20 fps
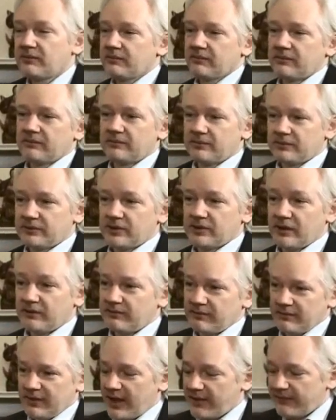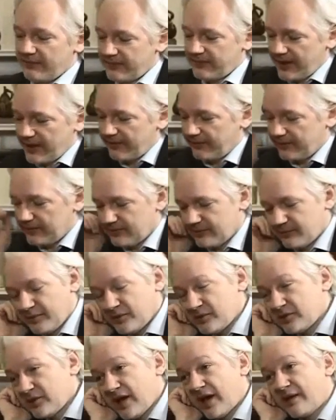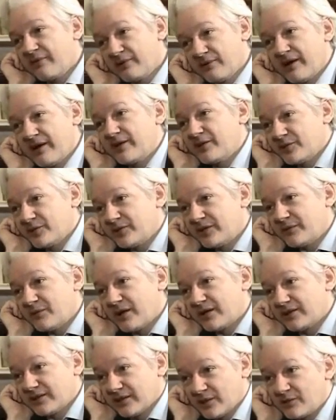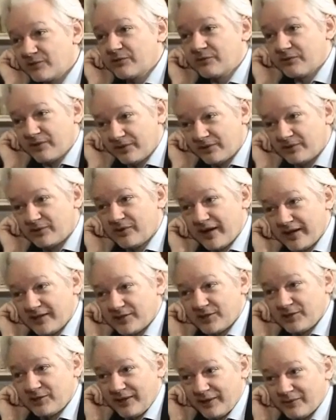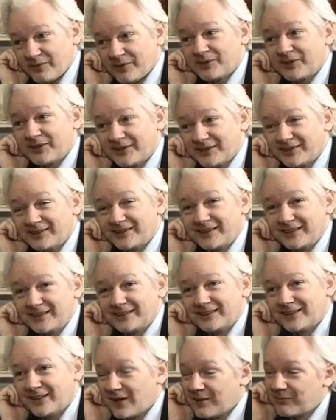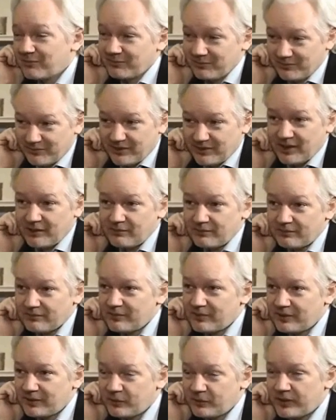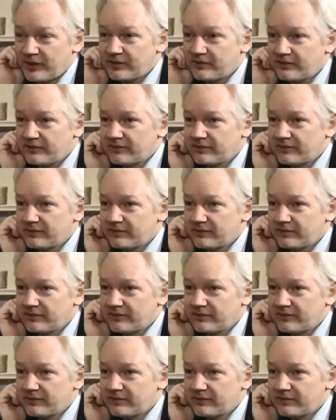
But which I'm having, because I have a grand jury myself, a federal grand jury in Washington D.C. I'm well